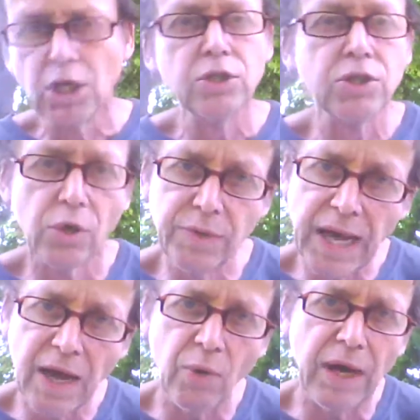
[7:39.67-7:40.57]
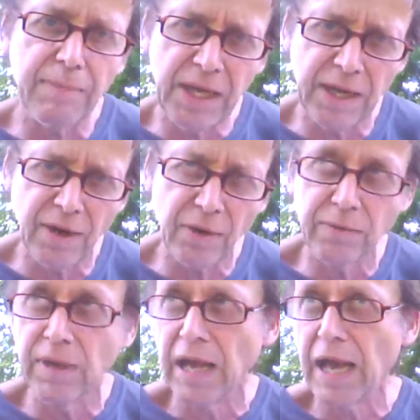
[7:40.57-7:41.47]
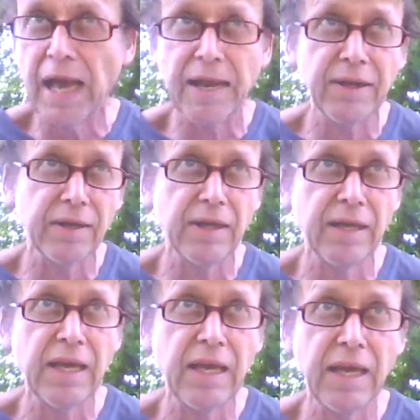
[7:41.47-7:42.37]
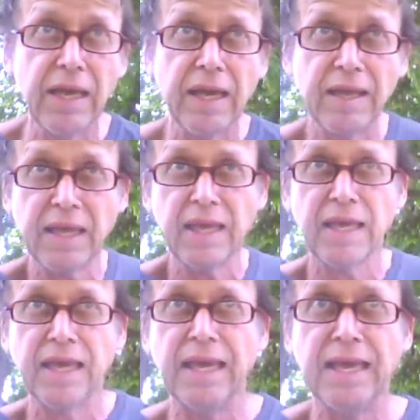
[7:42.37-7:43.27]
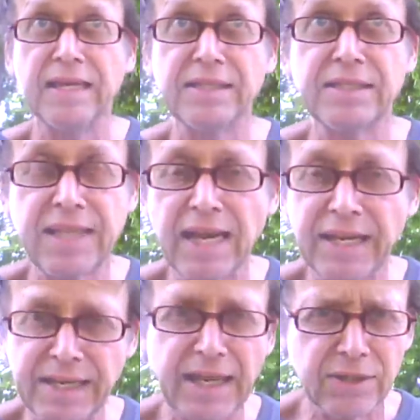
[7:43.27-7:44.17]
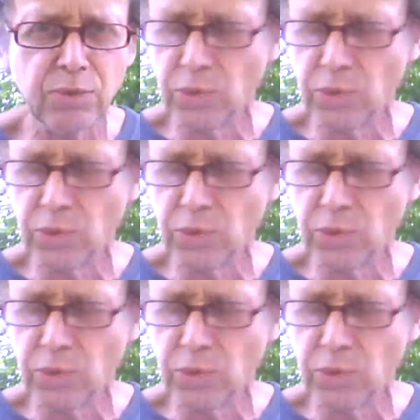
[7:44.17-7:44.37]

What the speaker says: so now I'm here and it steadily gets